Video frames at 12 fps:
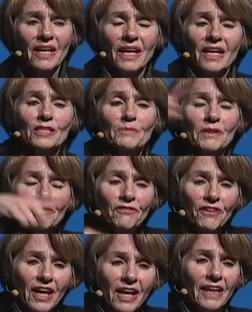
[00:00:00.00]
has been
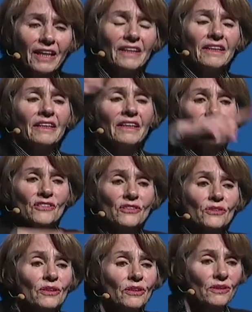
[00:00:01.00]
flying in
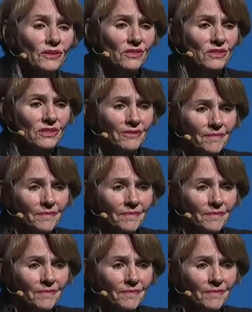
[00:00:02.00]
circles.